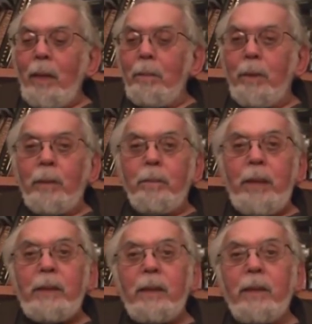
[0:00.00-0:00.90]
but
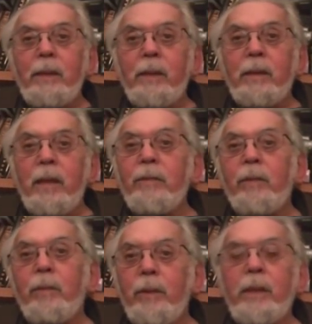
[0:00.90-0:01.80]
basically
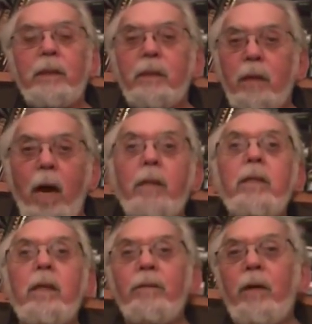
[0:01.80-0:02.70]
successful. There's a
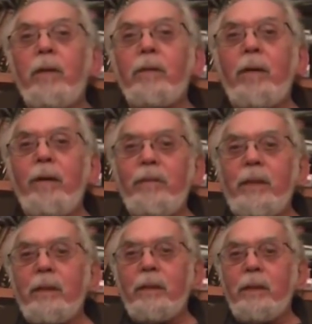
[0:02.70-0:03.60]
ton of other
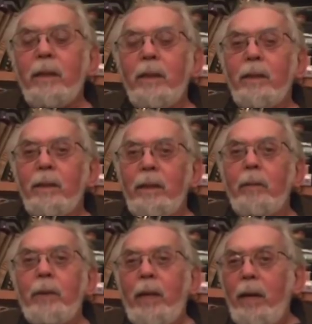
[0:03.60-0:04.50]
evidence
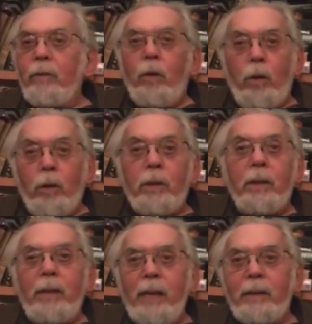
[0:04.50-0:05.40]
that we have all
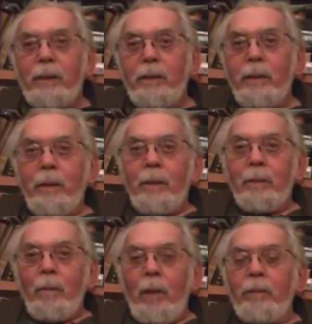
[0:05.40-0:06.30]
collected
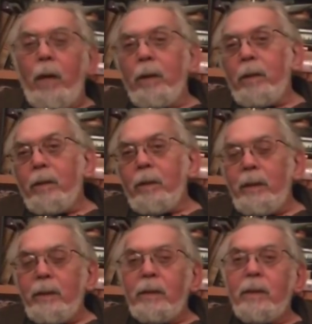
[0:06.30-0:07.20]
of other
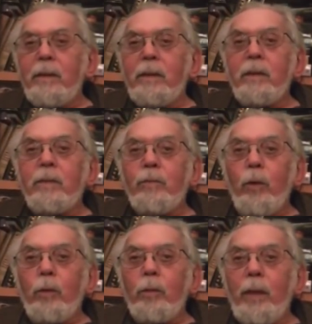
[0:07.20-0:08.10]
instances of
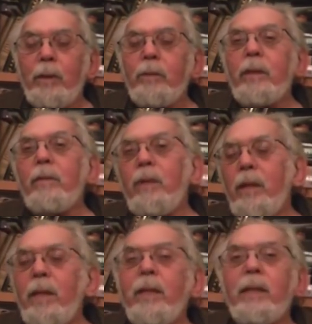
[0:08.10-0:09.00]
water weathering, of
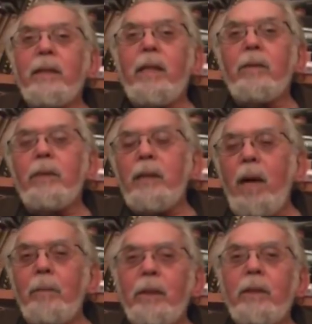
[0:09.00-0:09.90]
other things that are
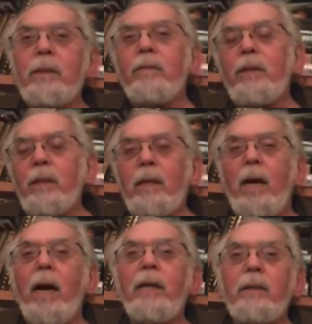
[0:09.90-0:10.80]
anomalous, of other
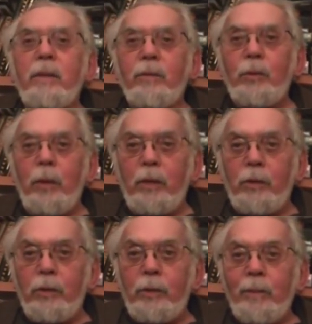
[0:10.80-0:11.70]
kinds of
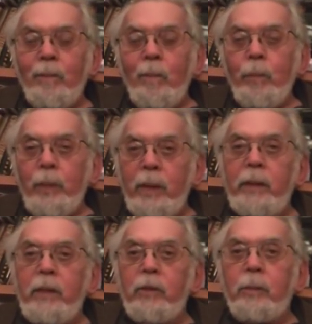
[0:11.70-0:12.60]
structures in
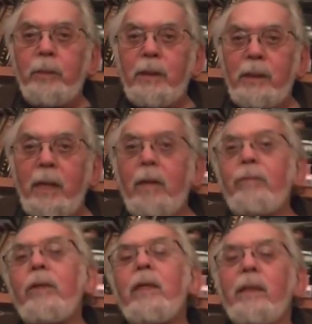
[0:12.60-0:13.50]
Egypt
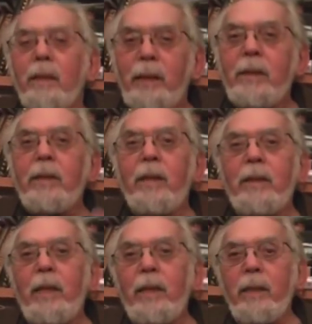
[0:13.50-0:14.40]
itself, and that's not
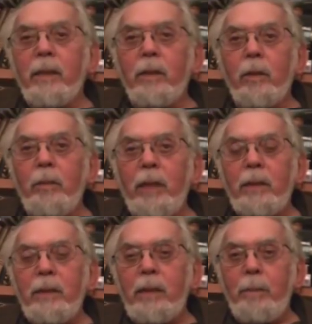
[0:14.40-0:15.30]
taking in
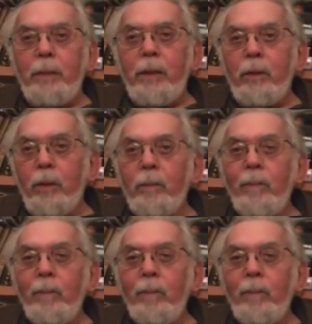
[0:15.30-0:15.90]
Göbekli Tepe, or